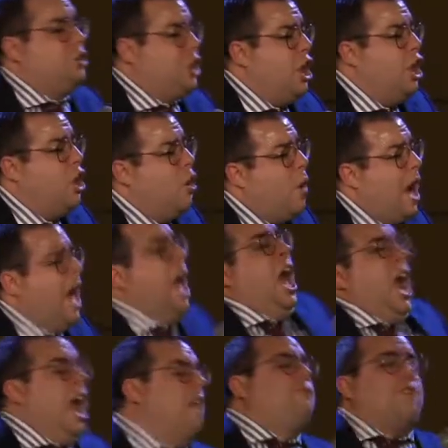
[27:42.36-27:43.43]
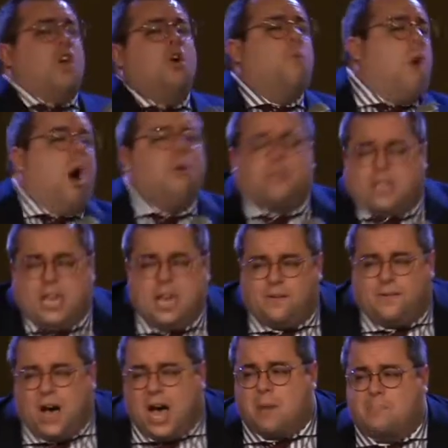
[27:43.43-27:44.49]
you if you won't
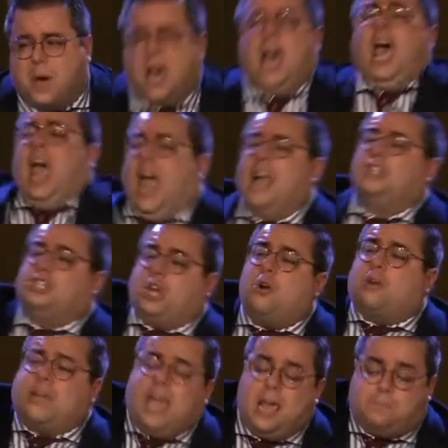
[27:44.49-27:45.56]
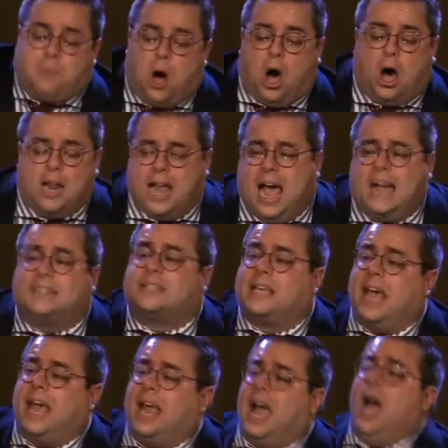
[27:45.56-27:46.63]
give up and you keep on
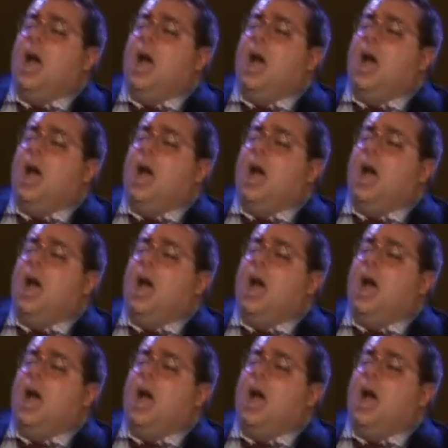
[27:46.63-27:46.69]
asking.